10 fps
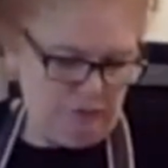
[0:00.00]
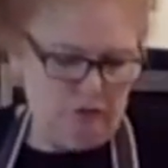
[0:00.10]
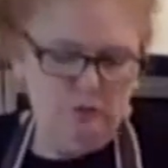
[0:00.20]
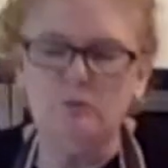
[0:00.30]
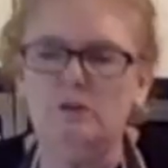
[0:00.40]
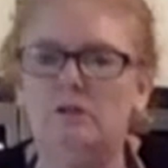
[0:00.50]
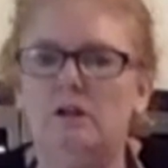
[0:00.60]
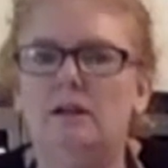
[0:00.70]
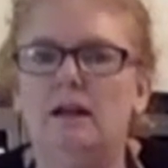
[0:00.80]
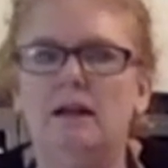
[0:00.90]
2
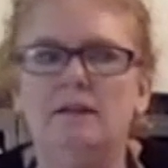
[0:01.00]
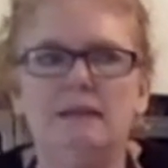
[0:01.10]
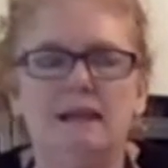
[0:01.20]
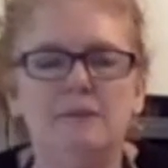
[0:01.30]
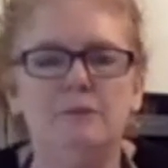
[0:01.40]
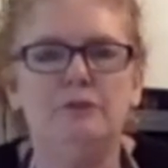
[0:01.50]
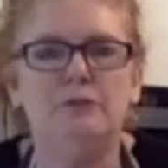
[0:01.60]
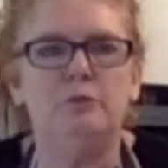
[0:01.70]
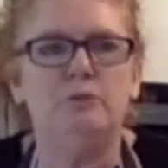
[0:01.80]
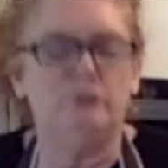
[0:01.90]

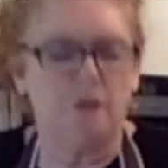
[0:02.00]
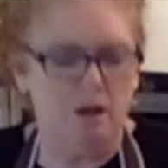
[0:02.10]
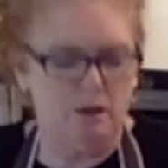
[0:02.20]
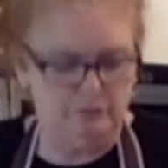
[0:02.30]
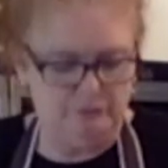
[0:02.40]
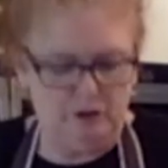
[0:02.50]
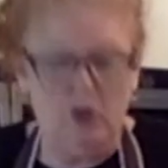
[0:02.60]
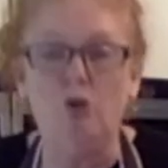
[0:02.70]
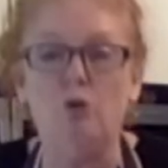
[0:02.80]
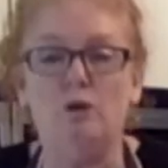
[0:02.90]
tablespoons of
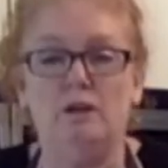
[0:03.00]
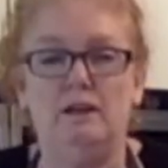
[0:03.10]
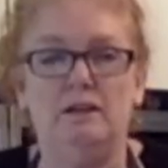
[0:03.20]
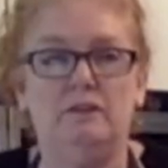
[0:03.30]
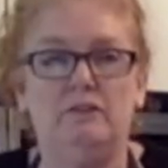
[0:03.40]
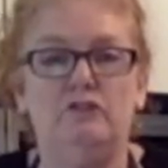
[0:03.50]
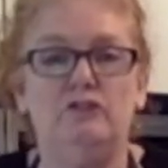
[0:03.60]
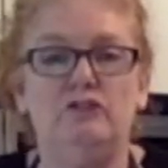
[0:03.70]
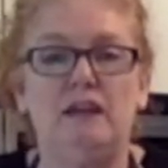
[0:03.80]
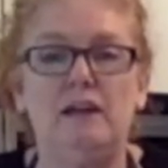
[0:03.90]
Horlicks, just
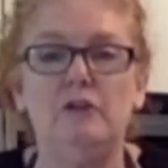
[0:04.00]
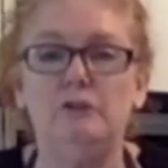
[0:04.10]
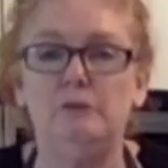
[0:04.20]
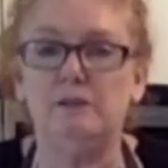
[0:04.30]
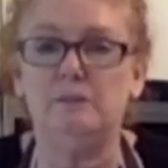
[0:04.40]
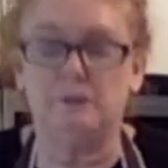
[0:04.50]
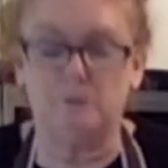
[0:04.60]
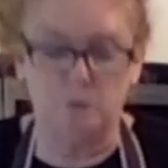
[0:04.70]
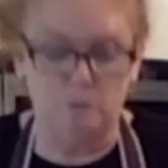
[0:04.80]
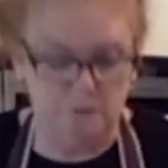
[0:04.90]
dilute it with a little bit of the
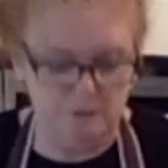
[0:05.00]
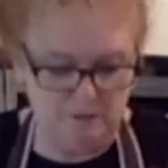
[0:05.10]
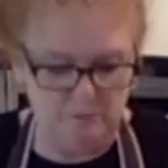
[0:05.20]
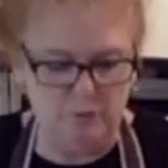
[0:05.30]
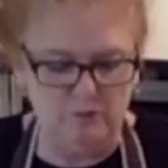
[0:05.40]
warm milk and put